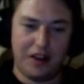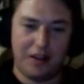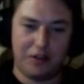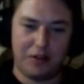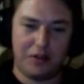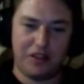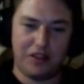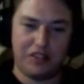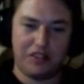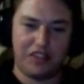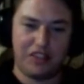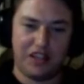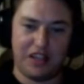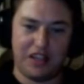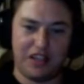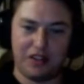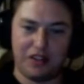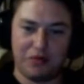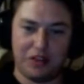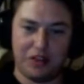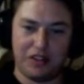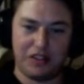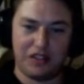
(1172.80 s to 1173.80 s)
everyone's saying
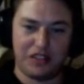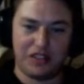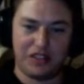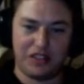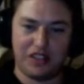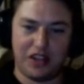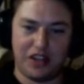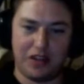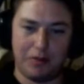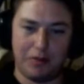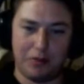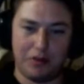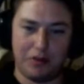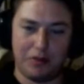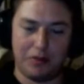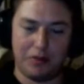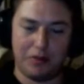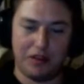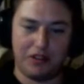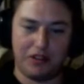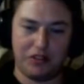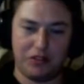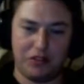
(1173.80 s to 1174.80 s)
it runs the same pretty
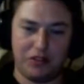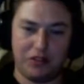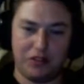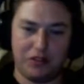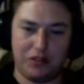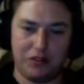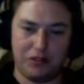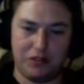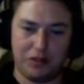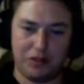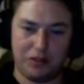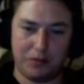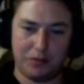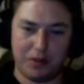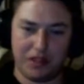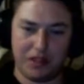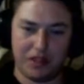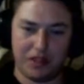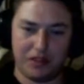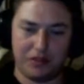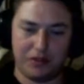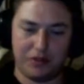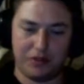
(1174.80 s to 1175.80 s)
much on the
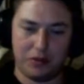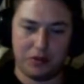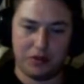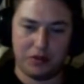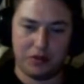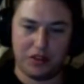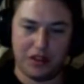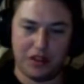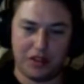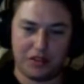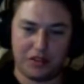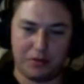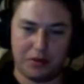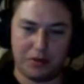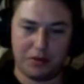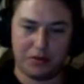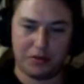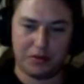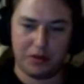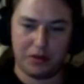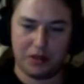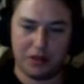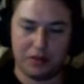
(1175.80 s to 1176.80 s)
PS4 and the
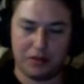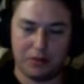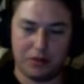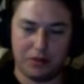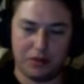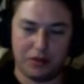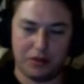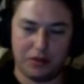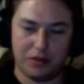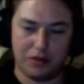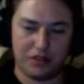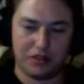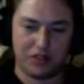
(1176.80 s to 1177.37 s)
Xbox One and